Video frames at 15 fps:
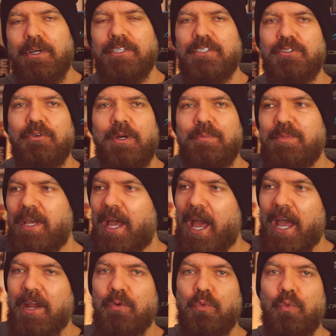script
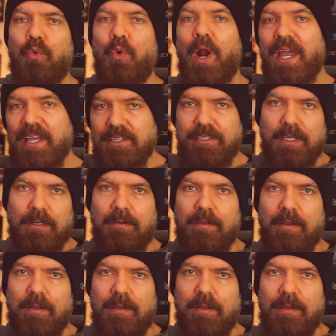and raise it